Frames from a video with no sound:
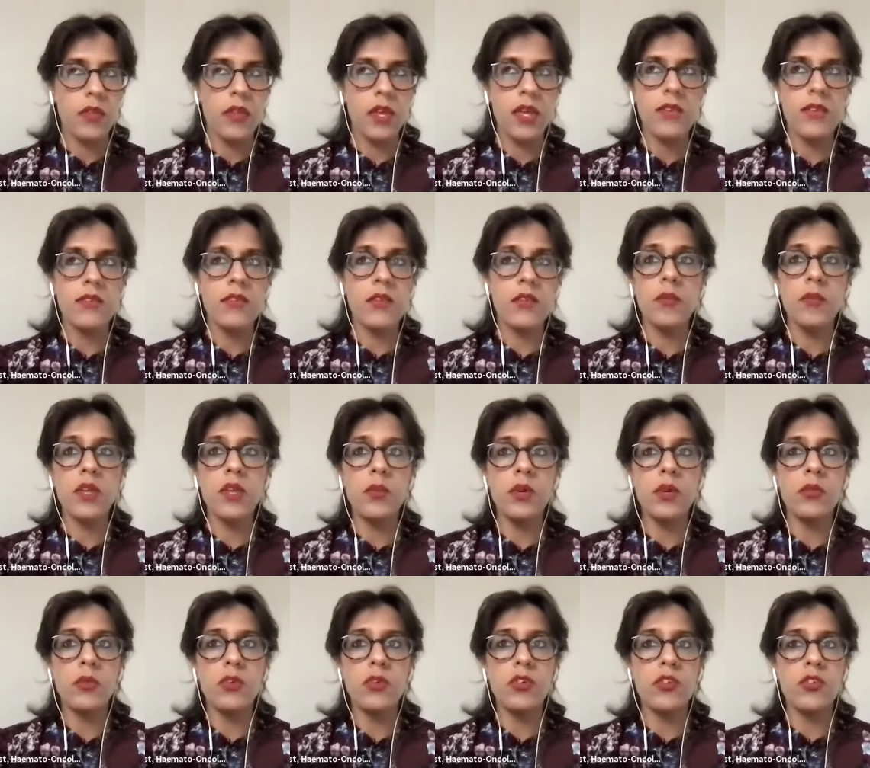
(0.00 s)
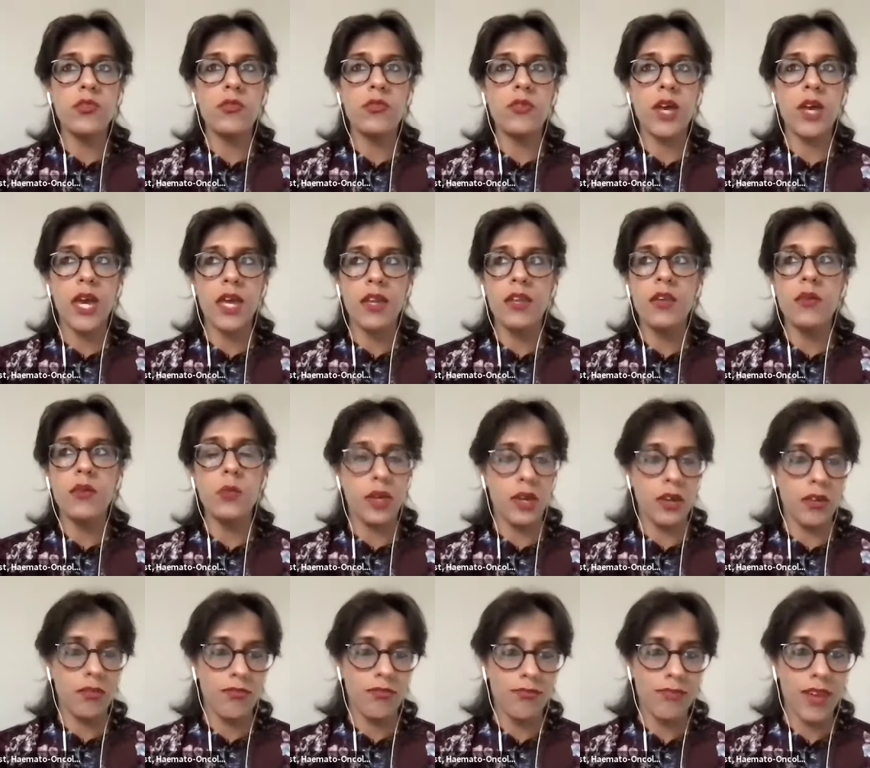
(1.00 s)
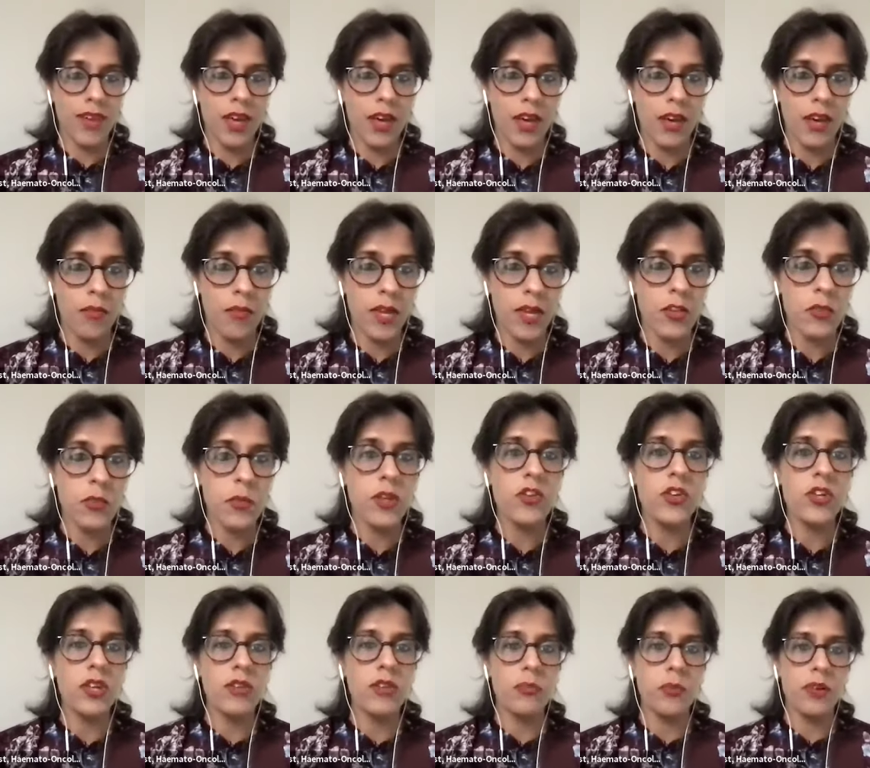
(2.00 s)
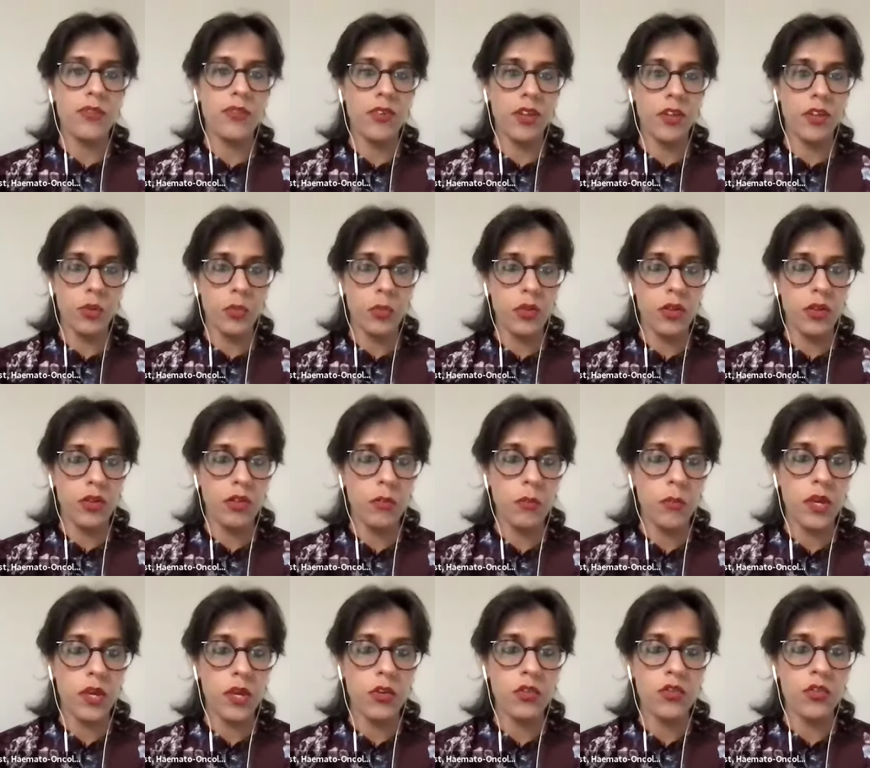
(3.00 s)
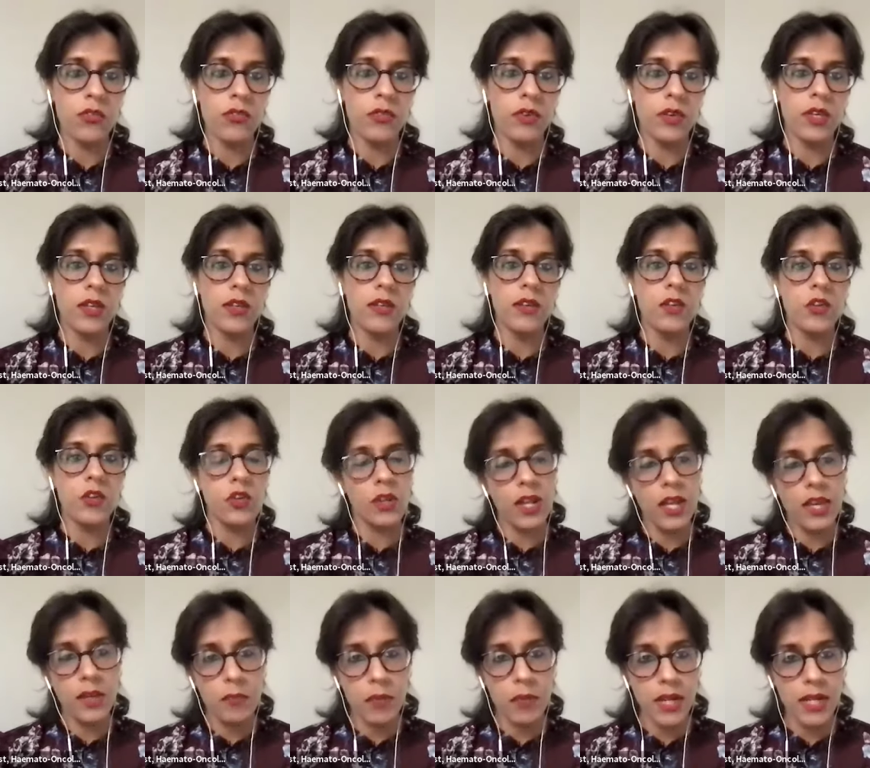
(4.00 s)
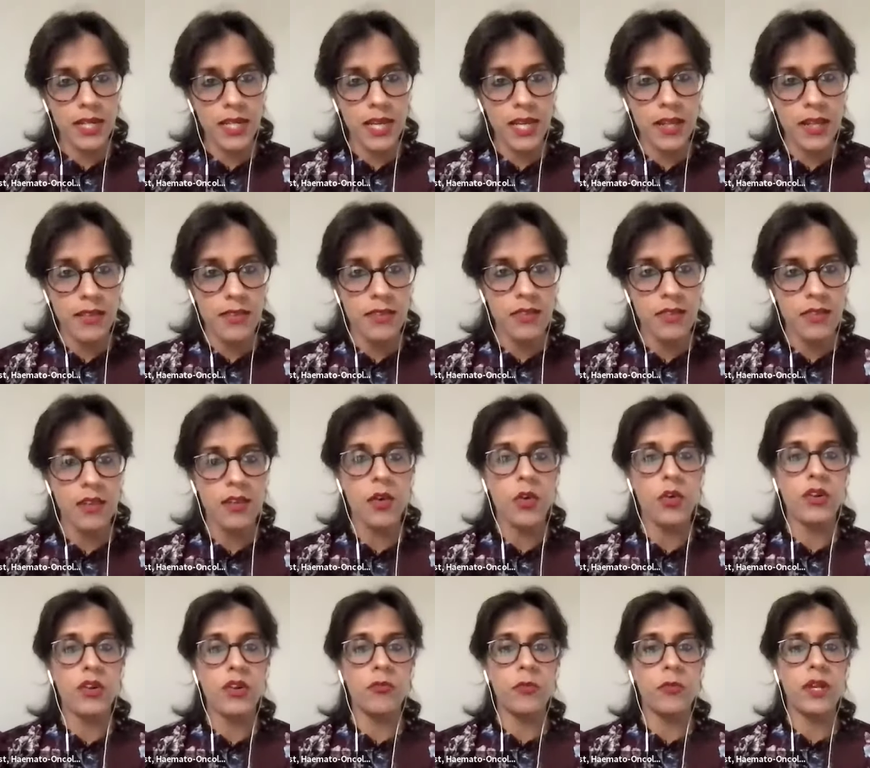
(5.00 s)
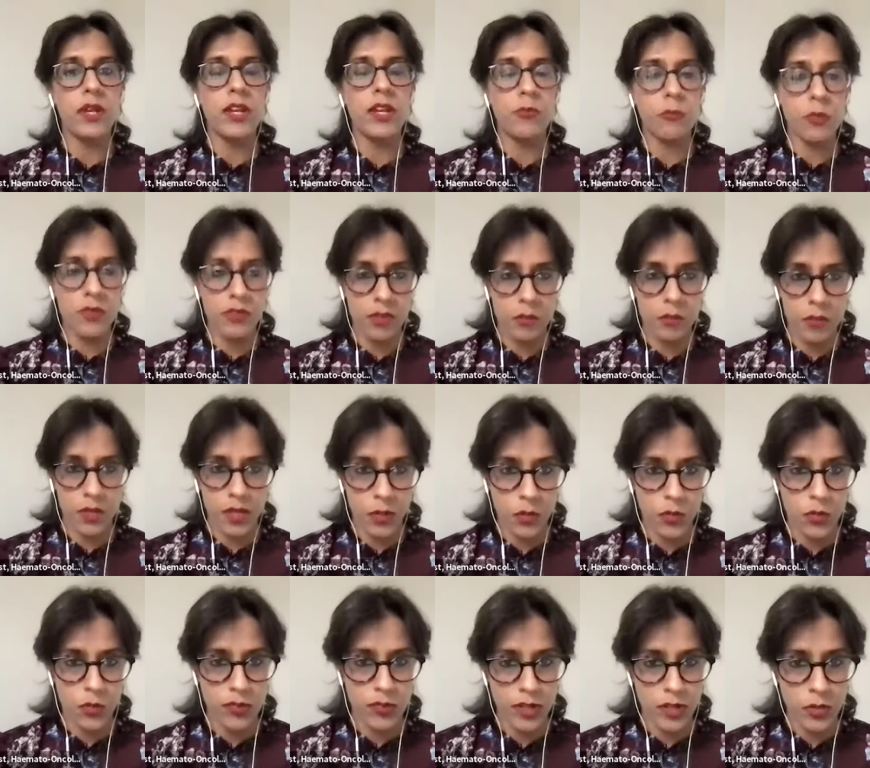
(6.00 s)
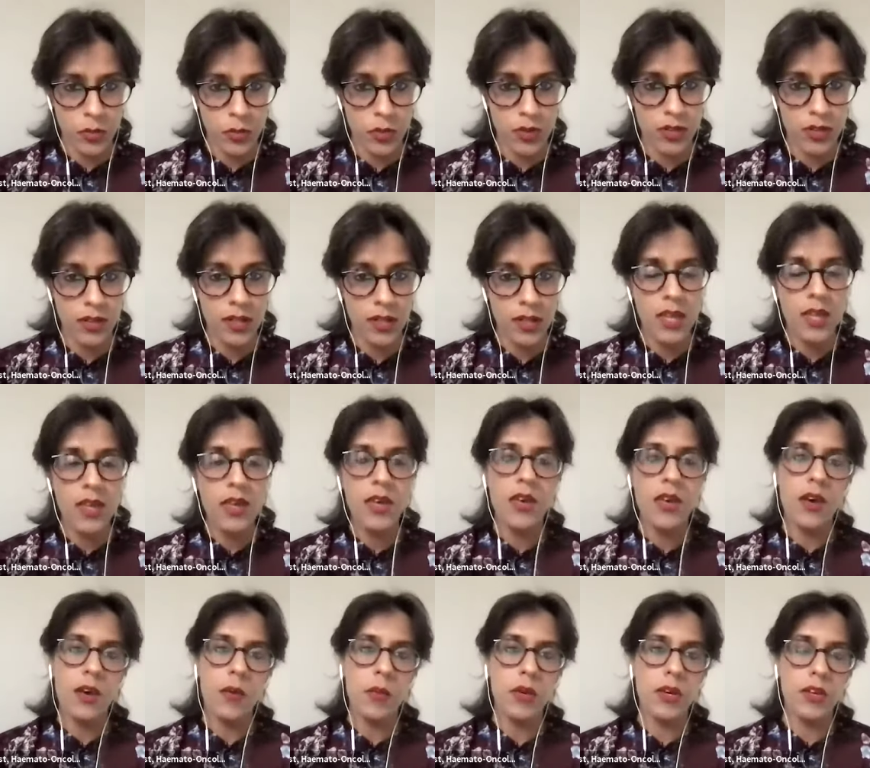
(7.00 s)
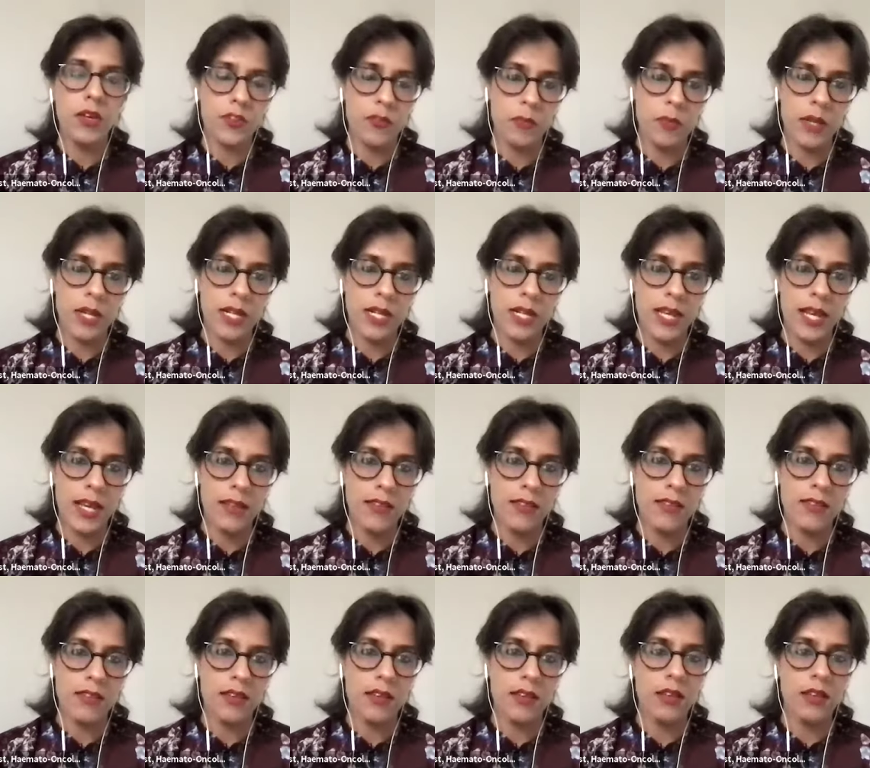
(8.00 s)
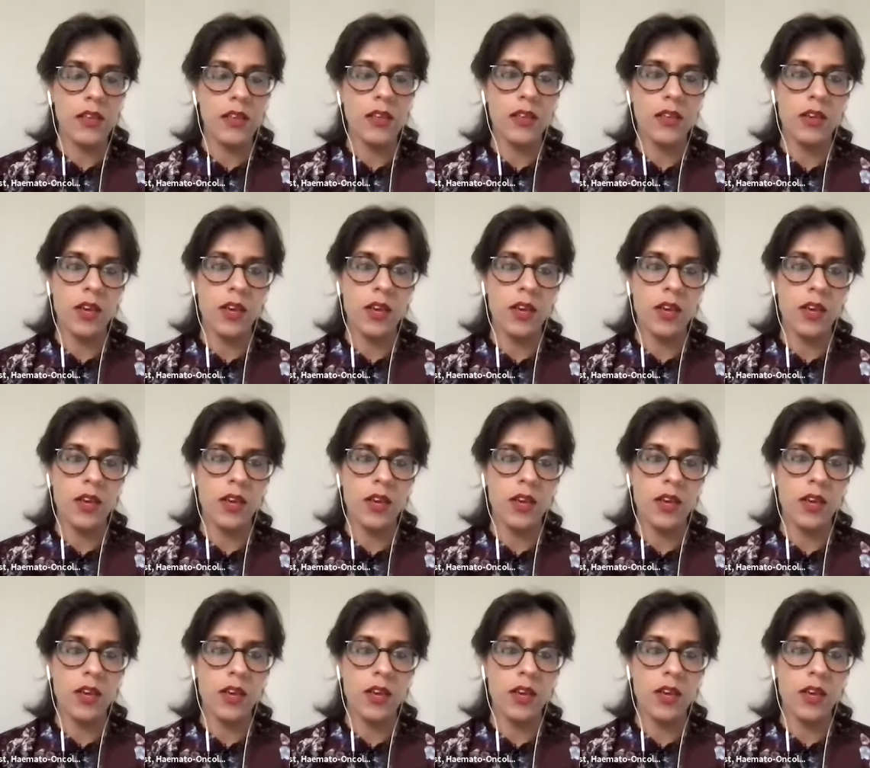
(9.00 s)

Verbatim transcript: is something we would do anyway, um, especially if we're vulnerable because of a condition like blood cancer, or if we live with somebody who's vulnerable because of blood cancer.